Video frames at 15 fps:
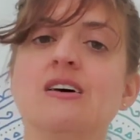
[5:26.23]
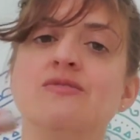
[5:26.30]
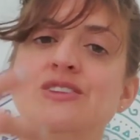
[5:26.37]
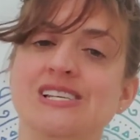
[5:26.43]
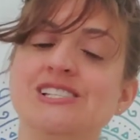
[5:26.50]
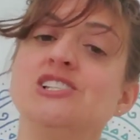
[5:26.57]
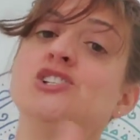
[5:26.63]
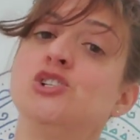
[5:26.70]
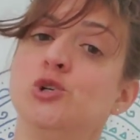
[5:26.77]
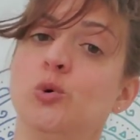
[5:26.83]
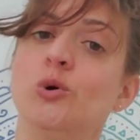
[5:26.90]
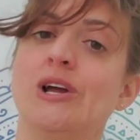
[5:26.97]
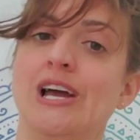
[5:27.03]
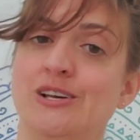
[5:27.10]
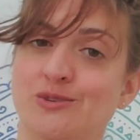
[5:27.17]
This is
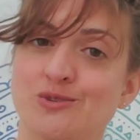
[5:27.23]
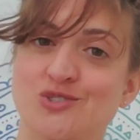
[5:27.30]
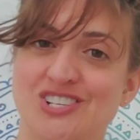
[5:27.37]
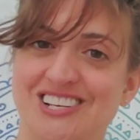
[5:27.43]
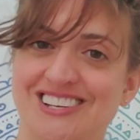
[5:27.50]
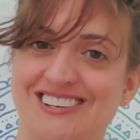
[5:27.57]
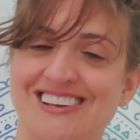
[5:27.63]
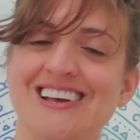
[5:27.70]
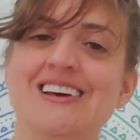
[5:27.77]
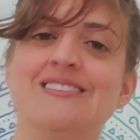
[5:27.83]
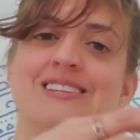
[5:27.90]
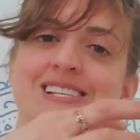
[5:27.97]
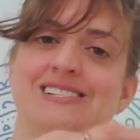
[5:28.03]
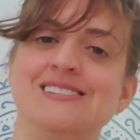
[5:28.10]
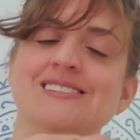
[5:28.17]
your energy.
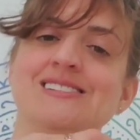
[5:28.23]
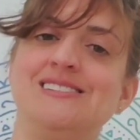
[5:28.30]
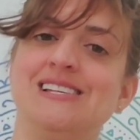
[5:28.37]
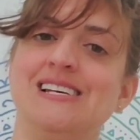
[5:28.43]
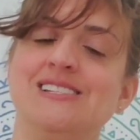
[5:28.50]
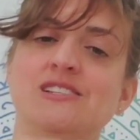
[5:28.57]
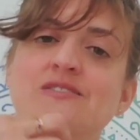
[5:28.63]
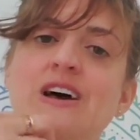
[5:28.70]
This is a sense